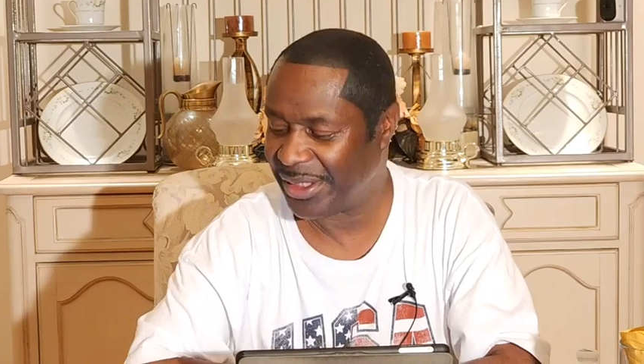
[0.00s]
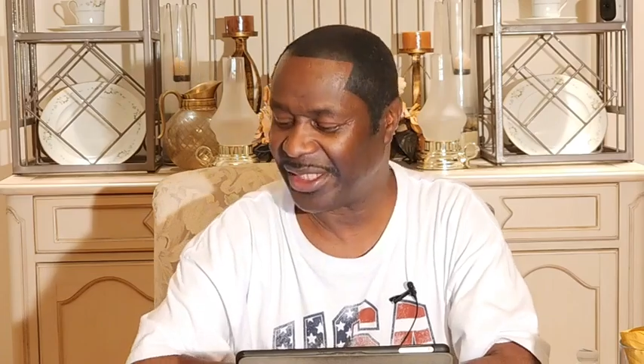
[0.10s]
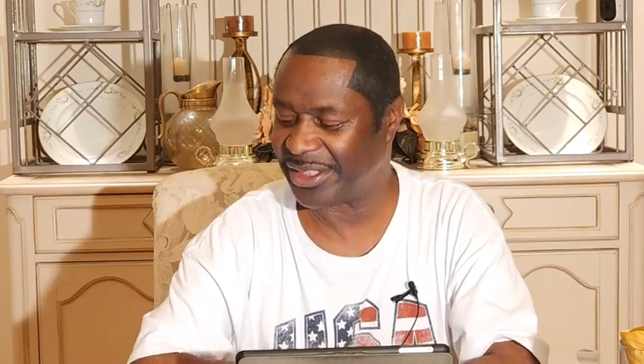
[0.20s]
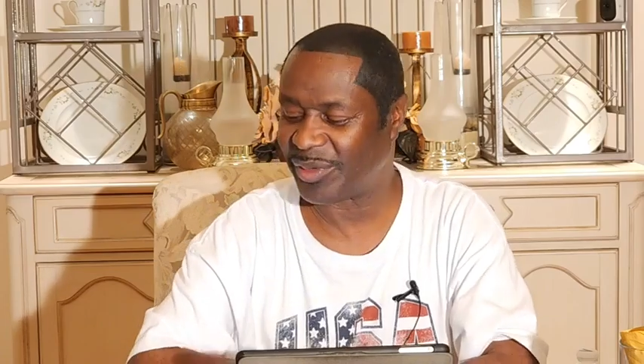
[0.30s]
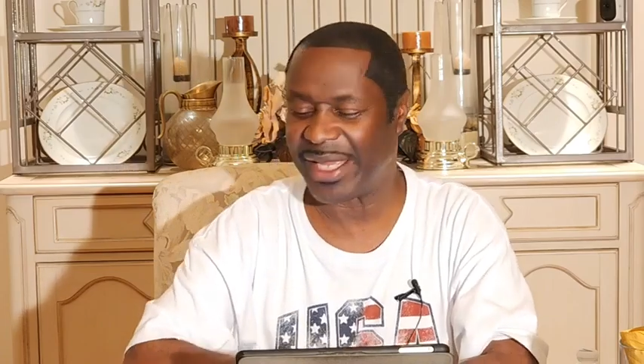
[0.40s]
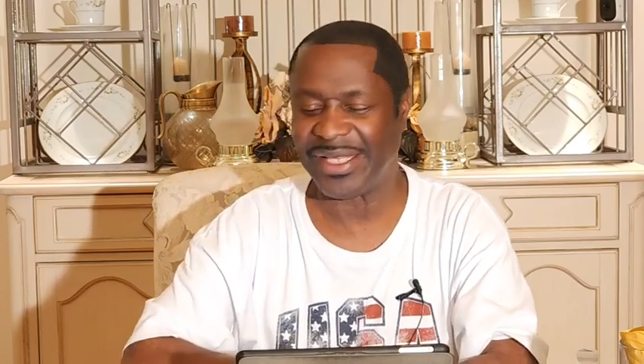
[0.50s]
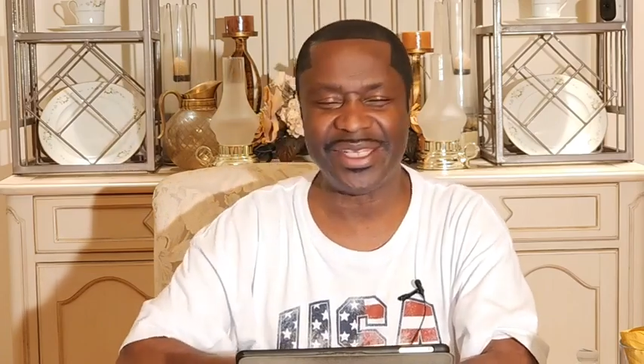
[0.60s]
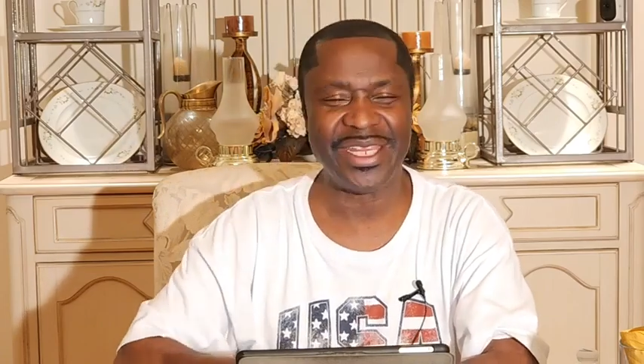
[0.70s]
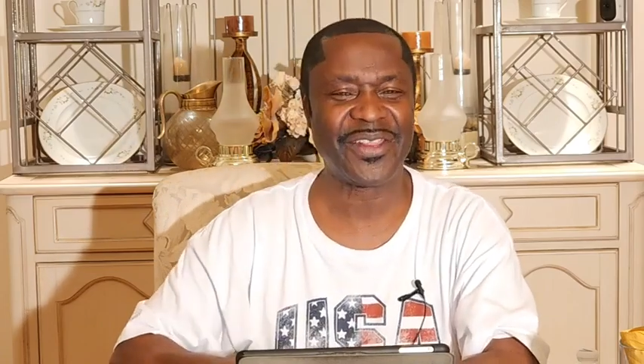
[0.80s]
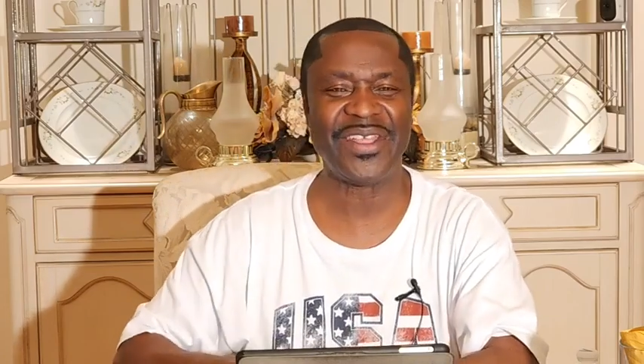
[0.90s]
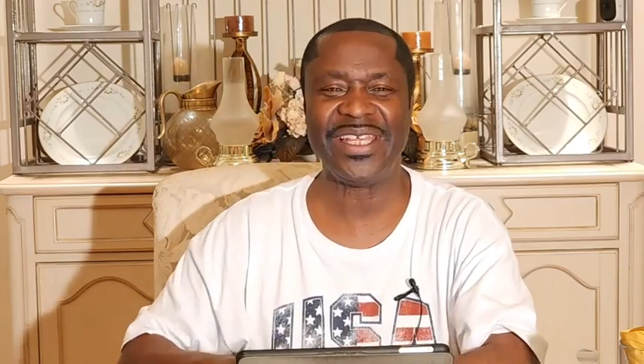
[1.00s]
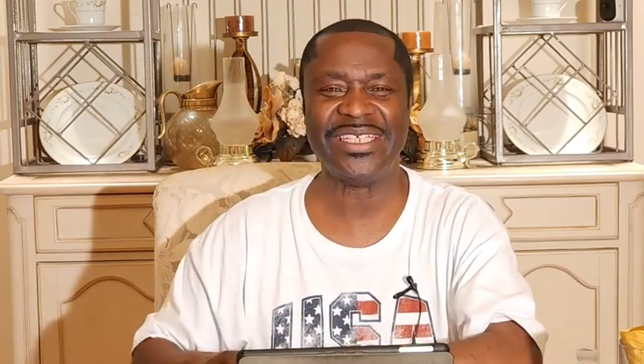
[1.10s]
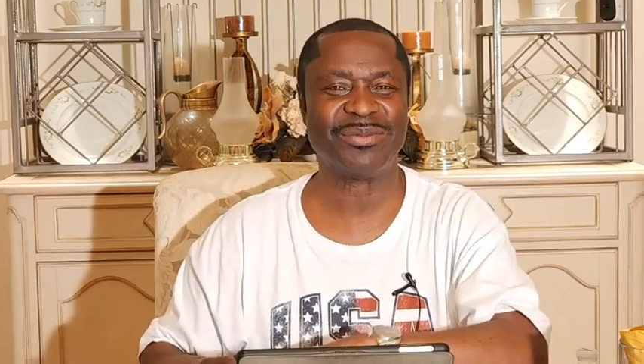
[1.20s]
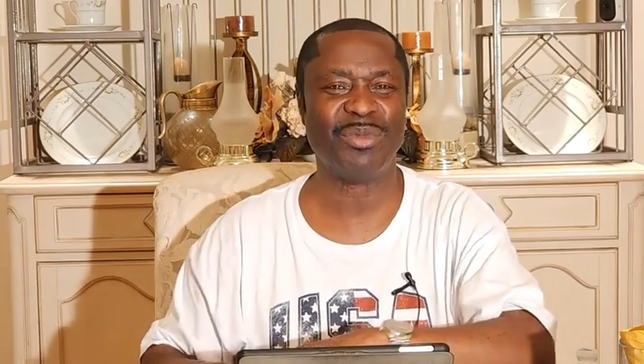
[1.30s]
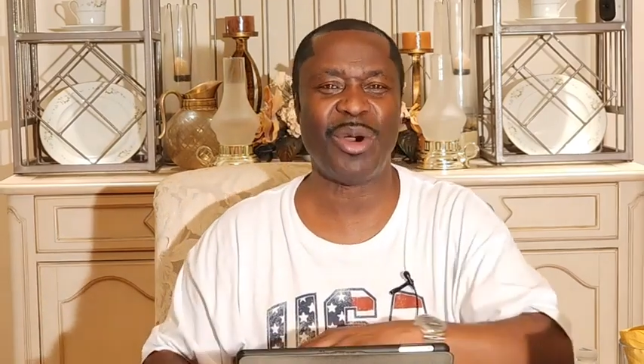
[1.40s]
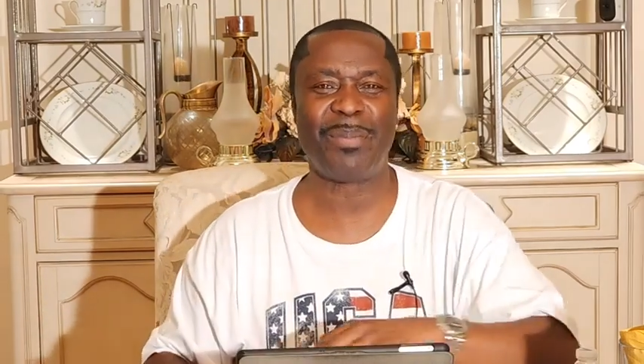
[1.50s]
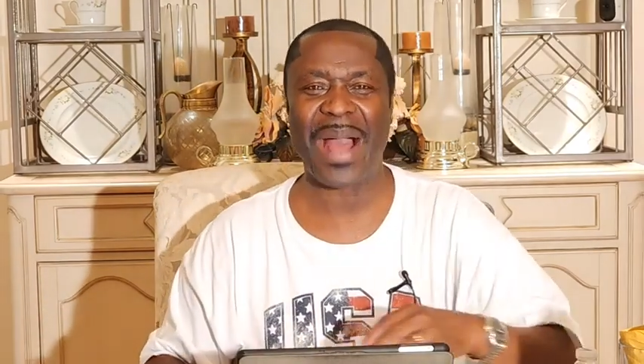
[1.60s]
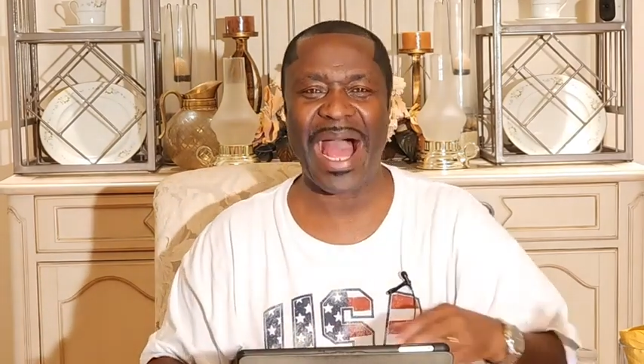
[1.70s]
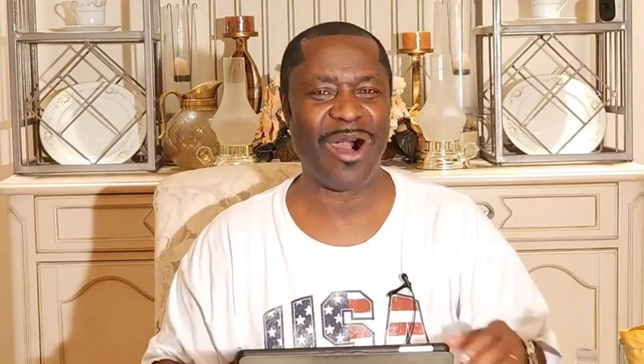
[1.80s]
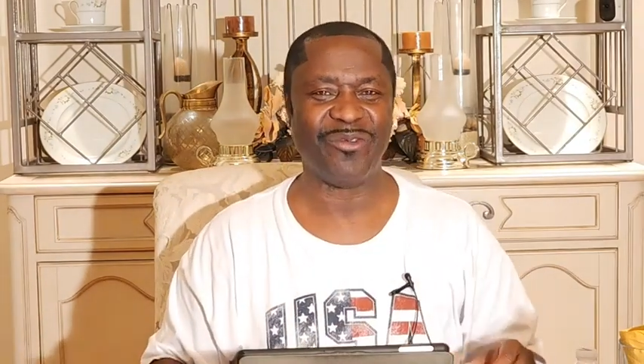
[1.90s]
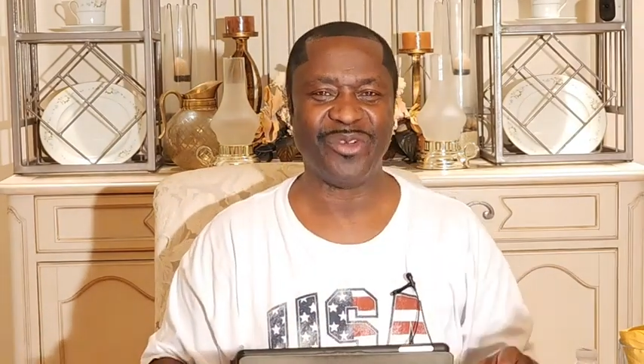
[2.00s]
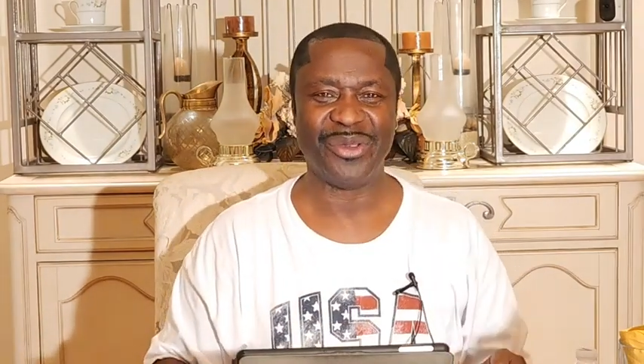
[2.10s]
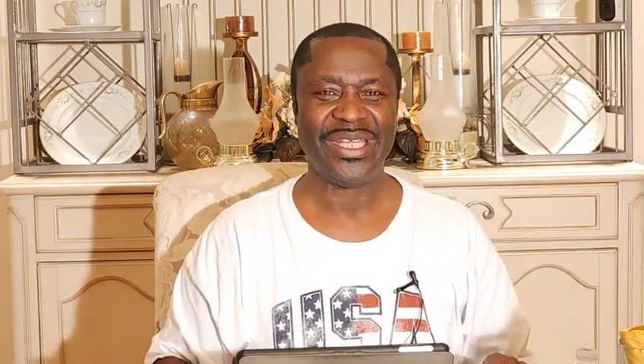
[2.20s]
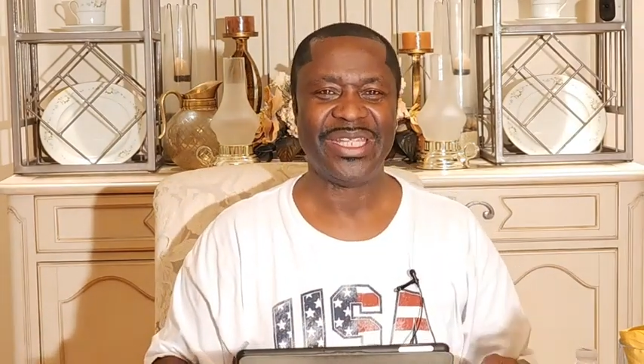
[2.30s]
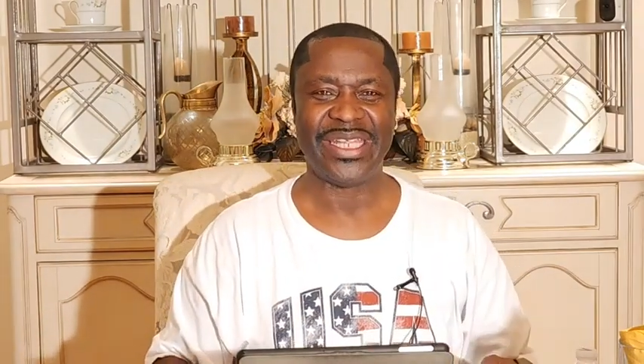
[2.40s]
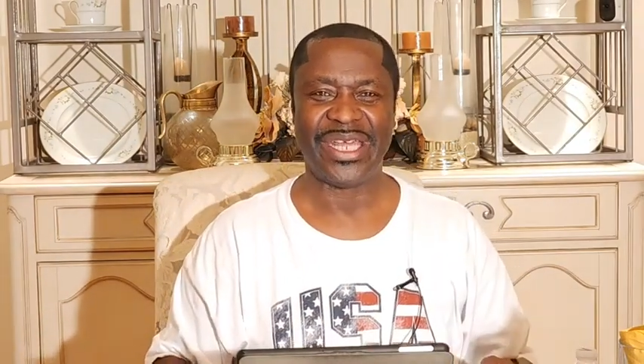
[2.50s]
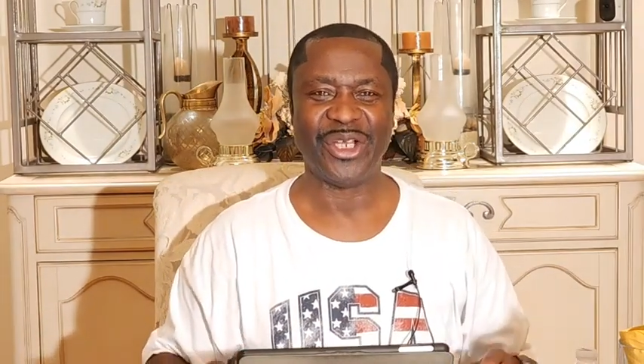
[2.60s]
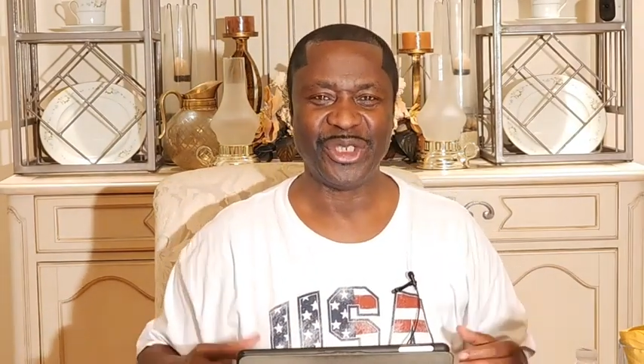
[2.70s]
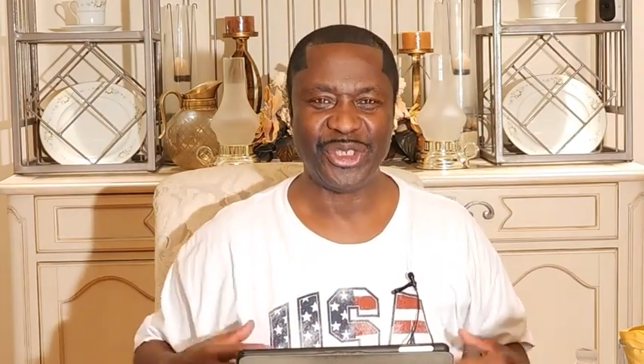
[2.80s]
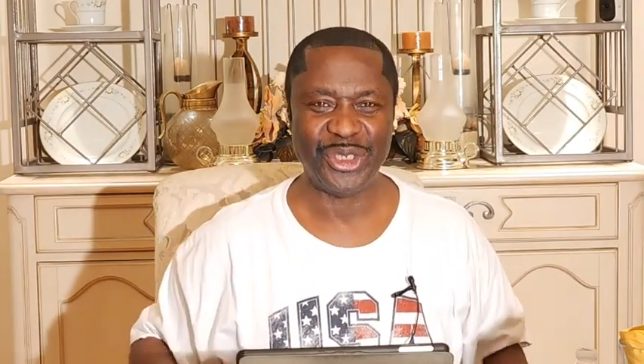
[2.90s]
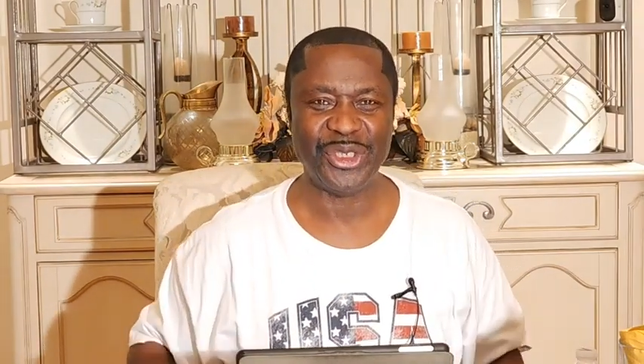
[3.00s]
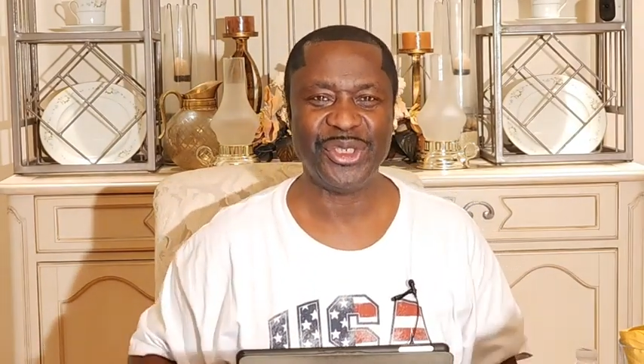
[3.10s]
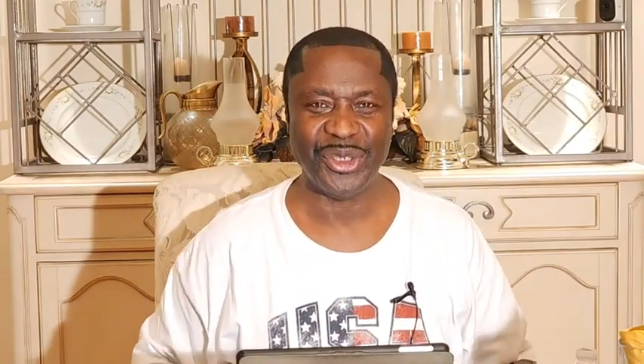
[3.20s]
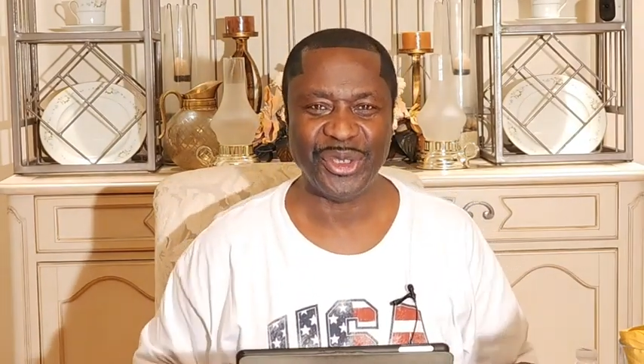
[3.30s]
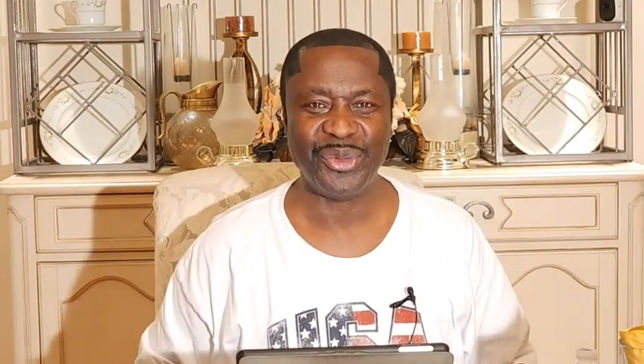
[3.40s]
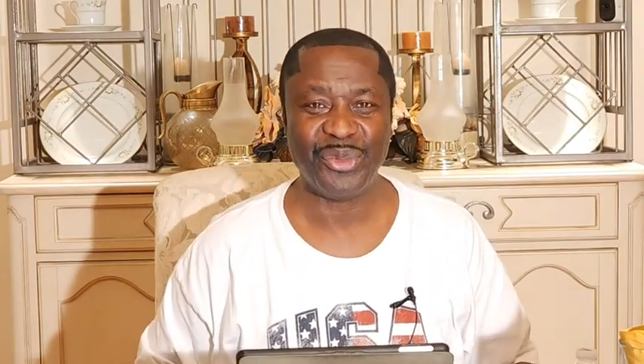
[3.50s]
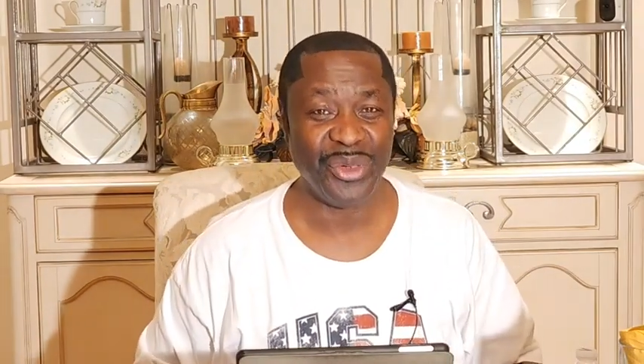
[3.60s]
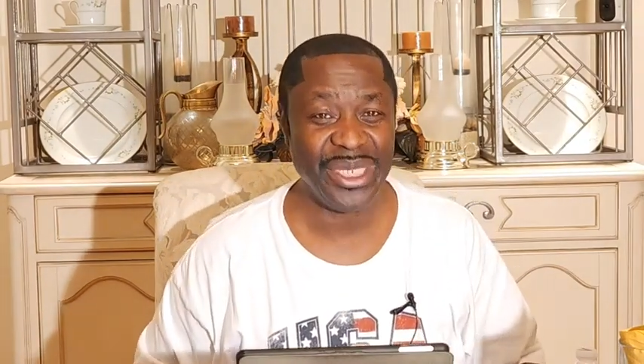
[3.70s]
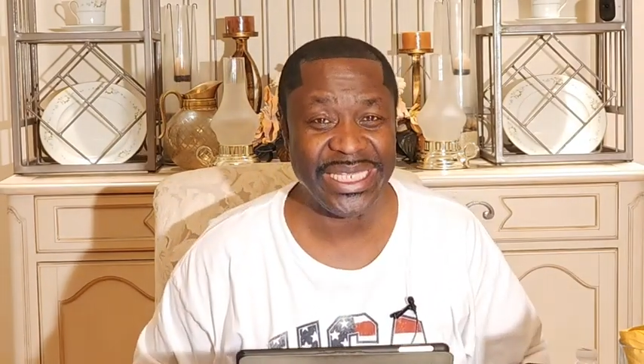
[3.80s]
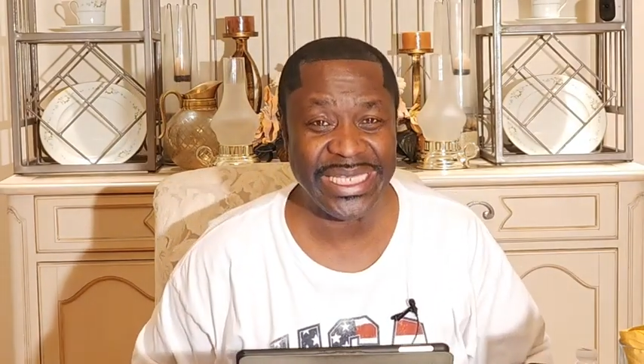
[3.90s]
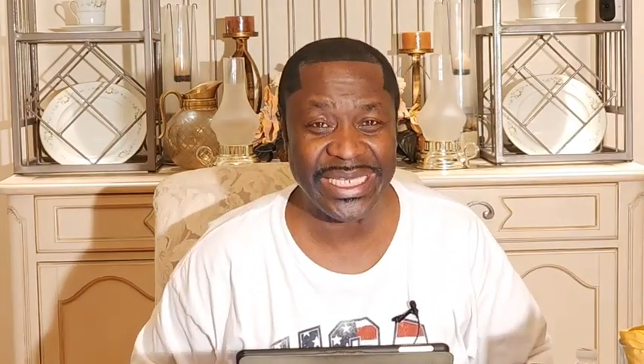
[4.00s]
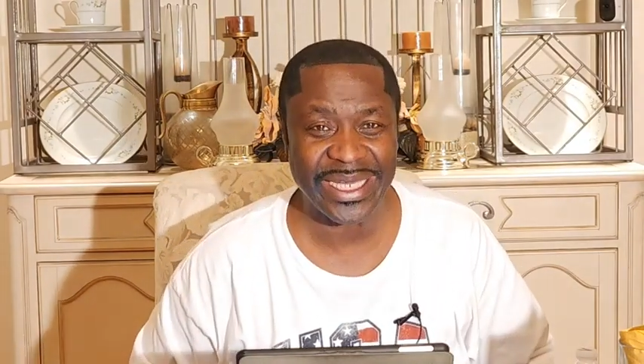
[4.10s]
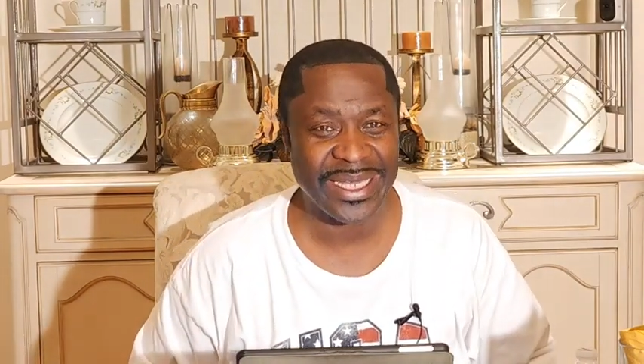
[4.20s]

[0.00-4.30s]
That's right. Nothing is more powerful than a good, good read.